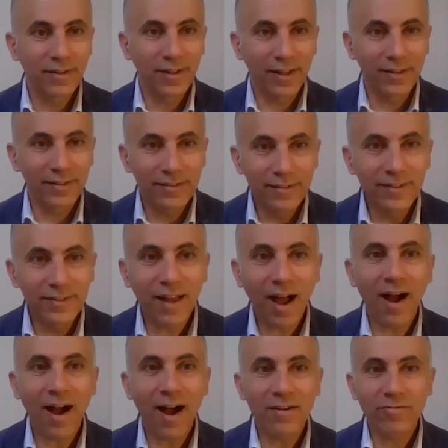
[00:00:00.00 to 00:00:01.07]
And these
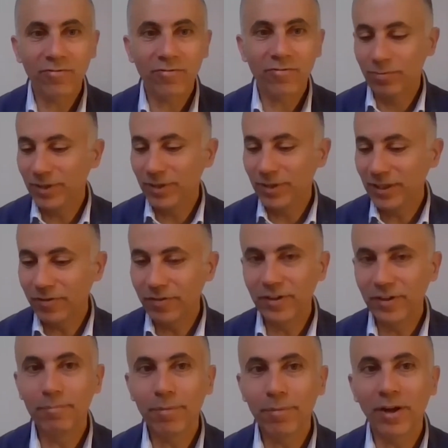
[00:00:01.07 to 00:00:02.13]
are, for me, the
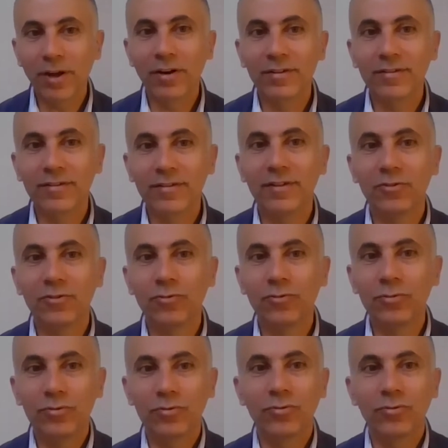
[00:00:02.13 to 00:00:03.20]
three pillars
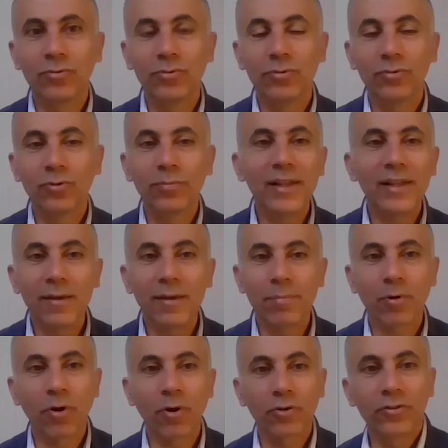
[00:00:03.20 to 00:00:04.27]
to, to, to build a
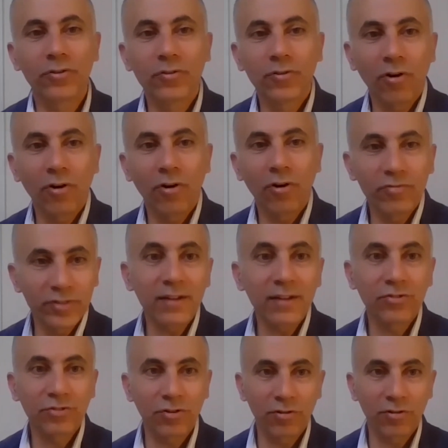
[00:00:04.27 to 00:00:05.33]
process of, of a
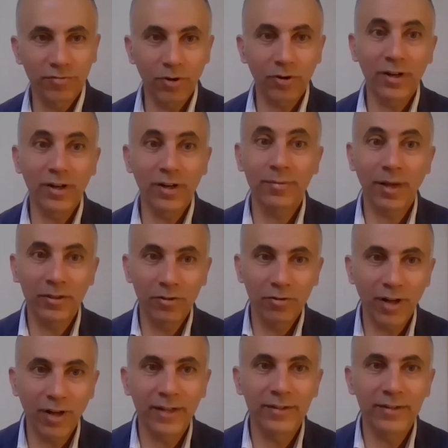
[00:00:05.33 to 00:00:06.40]
culture of pluralism
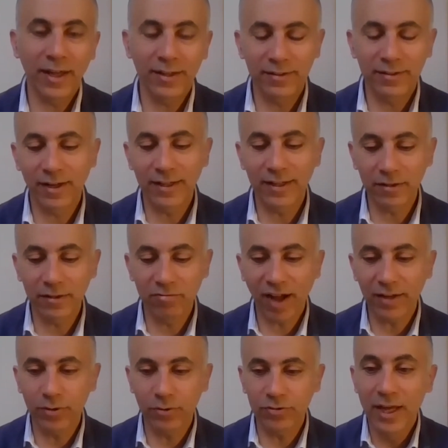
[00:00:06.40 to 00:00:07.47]
and, and, and
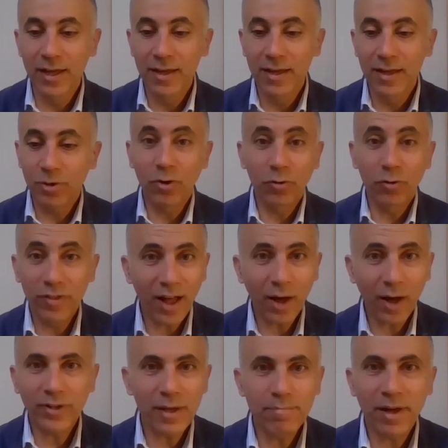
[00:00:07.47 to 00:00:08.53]
related values. Because
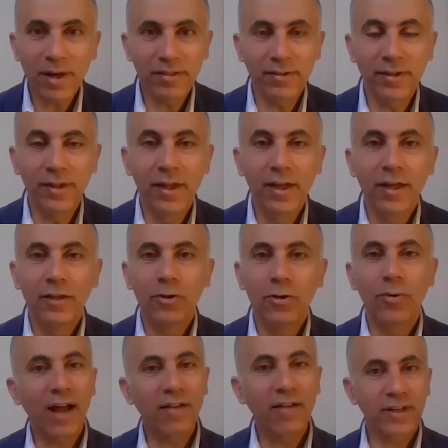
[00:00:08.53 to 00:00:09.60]
without empathy,
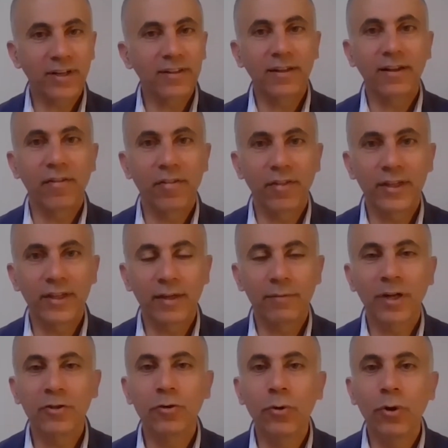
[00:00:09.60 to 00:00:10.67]
you will have critical
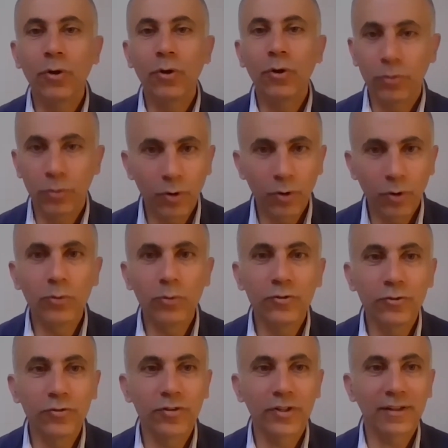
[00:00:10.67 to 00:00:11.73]
thinking, but you will, you will
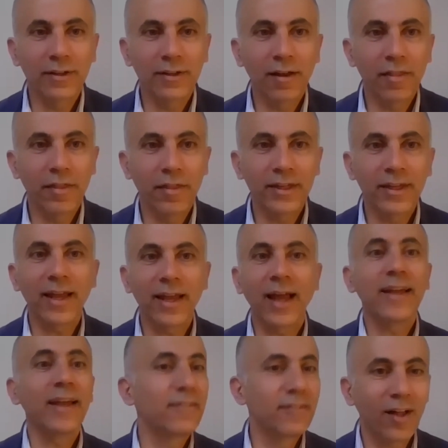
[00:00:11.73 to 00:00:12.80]
always use critical thinking
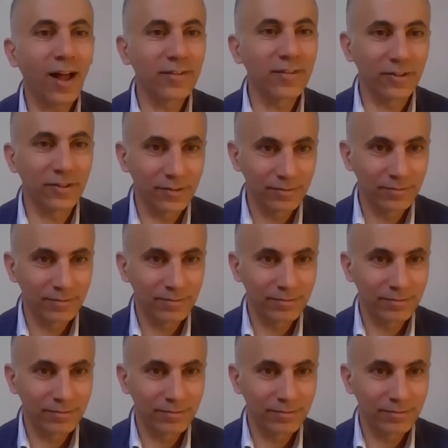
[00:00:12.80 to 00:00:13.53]
against the other.